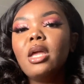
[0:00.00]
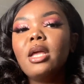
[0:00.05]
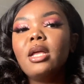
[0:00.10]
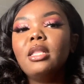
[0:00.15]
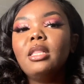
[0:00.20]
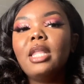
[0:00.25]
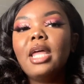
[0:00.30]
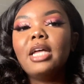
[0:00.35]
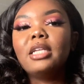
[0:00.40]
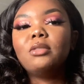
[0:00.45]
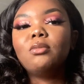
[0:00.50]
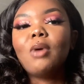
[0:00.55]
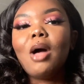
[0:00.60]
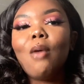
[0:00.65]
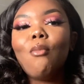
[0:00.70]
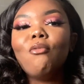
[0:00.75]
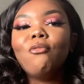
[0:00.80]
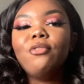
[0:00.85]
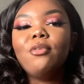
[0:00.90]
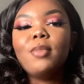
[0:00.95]
that's why
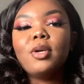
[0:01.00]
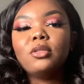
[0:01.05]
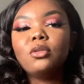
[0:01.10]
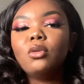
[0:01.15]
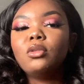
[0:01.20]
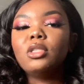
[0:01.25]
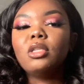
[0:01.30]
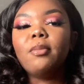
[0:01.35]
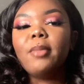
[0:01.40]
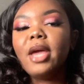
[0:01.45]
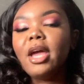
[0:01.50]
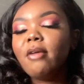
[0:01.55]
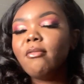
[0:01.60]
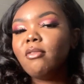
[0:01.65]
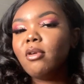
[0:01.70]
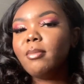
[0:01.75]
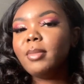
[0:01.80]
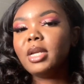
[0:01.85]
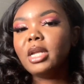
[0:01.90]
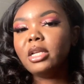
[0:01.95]
when females go to the
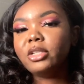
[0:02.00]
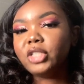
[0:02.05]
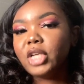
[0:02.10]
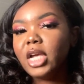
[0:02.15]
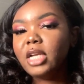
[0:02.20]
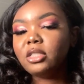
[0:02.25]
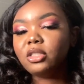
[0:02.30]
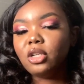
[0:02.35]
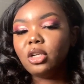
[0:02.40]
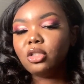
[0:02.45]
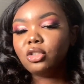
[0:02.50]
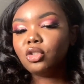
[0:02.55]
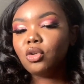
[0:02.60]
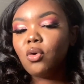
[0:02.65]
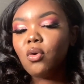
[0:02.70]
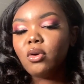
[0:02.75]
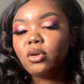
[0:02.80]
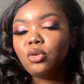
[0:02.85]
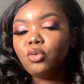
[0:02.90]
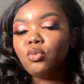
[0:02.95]
bathroom and they change their
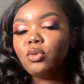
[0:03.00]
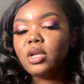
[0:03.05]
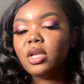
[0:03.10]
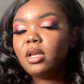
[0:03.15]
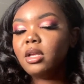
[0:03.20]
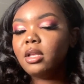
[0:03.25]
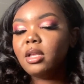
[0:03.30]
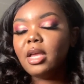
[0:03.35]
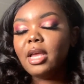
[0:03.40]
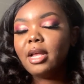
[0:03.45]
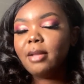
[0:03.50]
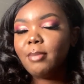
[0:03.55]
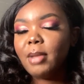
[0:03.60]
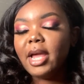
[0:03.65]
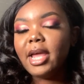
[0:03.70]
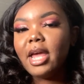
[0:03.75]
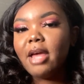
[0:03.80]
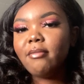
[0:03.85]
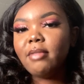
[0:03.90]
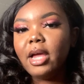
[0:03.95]
joint, you could, it
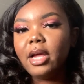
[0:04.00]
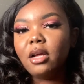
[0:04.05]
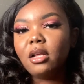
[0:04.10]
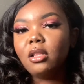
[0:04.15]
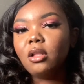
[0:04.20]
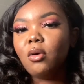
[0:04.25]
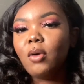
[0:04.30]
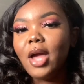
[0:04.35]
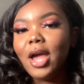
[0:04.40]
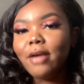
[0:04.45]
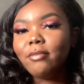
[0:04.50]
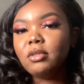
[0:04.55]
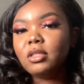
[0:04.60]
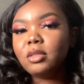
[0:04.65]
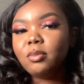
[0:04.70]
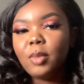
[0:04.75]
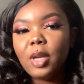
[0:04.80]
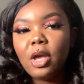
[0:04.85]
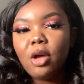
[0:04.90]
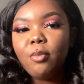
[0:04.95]
might have like a little after
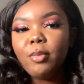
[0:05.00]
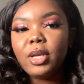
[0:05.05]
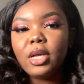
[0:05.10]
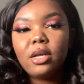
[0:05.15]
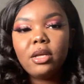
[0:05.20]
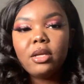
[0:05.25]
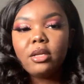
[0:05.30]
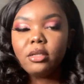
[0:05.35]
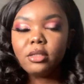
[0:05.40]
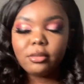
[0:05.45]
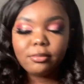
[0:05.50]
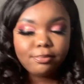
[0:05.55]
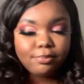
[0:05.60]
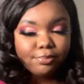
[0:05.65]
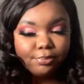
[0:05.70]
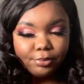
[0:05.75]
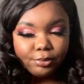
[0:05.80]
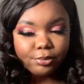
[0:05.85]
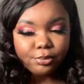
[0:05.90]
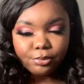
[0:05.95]
smell because
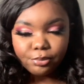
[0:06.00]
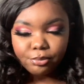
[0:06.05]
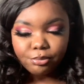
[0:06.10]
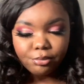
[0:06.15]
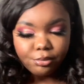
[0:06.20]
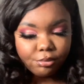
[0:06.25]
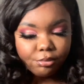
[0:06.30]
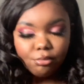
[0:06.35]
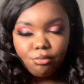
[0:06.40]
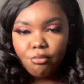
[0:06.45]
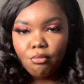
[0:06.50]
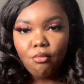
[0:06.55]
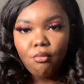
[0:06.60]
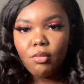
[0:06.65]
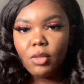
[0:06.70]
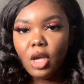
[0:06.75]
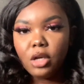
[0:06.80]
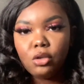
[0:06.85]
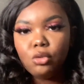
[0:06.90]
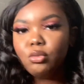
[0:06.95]

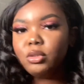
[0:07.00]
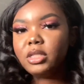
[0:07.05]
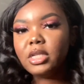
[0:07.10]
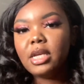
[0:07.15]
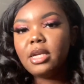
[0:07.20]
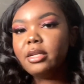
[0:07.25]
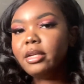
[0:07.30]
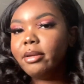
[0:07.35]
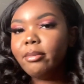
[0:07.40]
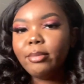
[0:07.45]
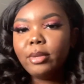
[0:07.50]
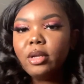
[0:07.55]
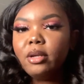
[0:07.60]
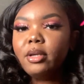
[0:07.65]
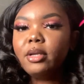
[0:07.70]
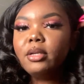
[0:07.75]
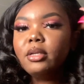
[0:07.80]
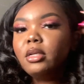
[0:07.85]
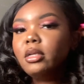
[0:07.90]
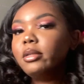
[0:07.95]
you sitting in blood.
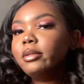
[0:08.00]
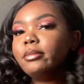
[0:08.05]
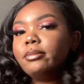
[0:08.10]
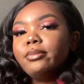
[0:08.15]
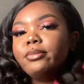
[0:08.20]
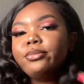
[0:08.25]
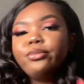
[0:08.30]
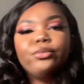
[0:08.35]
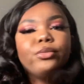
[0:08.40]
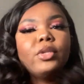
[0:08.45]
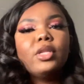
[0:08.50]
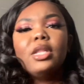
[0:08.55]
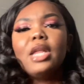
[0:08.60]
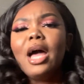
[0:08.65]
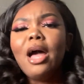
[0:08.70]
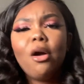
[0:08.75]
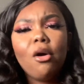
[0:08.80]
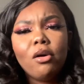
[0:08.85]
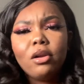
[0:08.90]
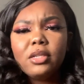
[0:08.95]

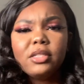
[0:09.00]
Not all the